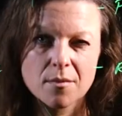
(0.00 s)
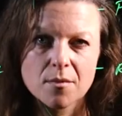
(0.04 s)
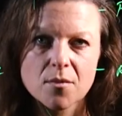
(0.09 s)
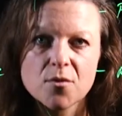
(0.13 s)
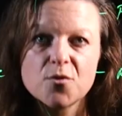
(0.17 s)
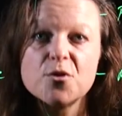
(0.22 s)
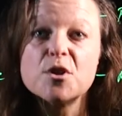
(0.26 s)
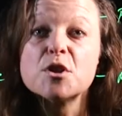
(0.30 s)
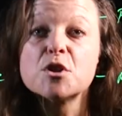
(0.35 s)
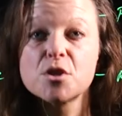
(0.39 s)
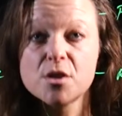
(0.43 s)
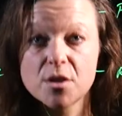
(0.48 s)

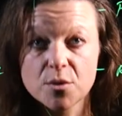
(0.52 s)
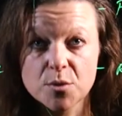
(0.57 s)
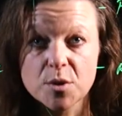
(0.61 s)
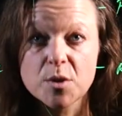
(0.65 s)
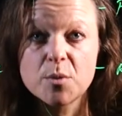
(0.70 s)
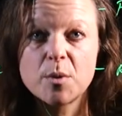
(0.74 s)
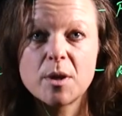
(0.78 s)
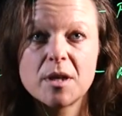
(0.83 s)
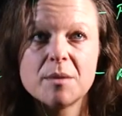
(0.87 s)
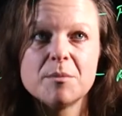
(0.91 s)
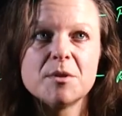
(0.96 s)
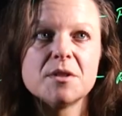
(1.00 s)
Functional
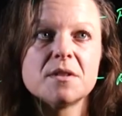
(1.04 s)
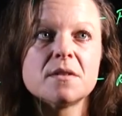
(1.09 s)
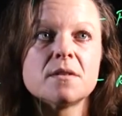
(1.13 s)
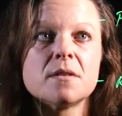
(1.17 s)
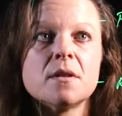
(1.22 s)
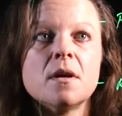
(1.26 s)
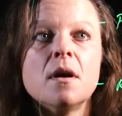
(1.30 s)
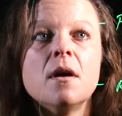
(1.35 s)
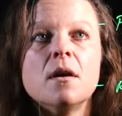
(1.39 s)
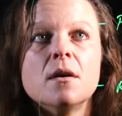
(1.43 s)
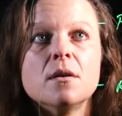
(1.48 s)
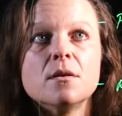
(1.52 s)
requirements.
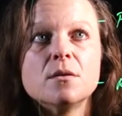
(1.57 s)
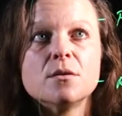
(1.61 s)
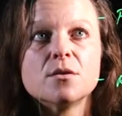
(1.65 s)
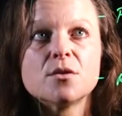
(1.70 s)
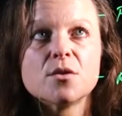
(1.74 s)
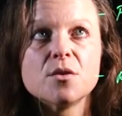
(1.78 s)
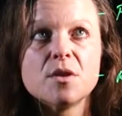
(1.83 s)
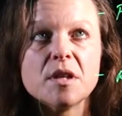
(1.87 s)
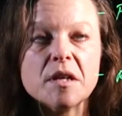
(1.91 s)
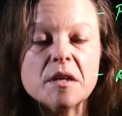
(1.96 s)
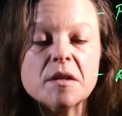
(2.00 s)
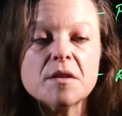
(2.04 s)

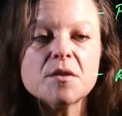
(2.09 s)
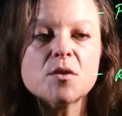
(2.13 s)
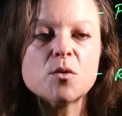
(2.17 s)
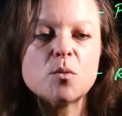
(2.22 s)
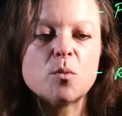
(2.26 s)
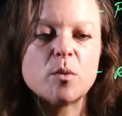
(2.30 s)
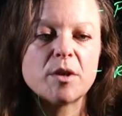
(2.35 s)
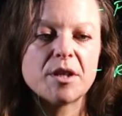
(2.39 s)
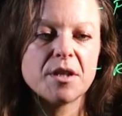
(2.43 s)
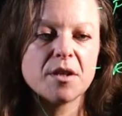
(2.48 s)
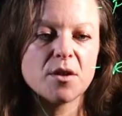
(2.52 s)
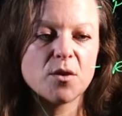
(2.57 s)
So the other
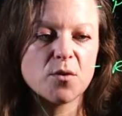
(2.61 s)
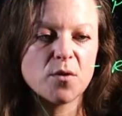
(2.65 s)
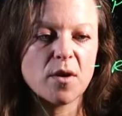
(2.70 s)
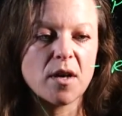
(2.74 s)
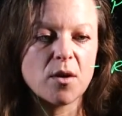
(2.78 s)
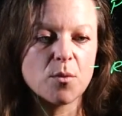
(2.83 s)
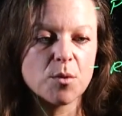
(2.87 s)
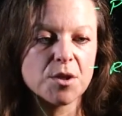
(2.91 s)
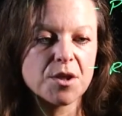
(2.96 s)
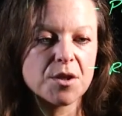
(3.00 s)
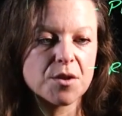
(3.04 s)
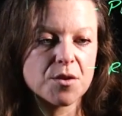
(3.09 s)
way of
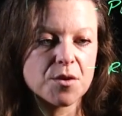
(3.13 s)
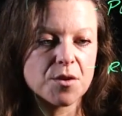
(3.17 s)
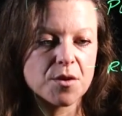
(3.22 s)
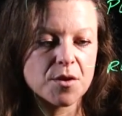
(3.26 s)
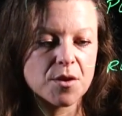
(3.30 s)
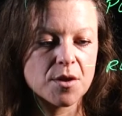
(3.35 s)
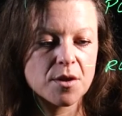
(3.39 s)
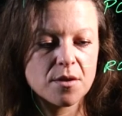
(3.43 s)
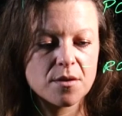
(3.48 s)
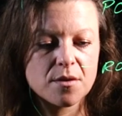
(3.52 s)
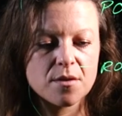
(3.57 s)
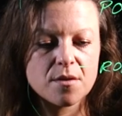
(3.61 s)
how we
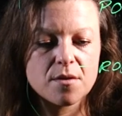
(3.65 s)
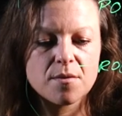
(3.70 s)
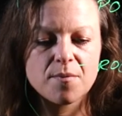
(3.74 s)
can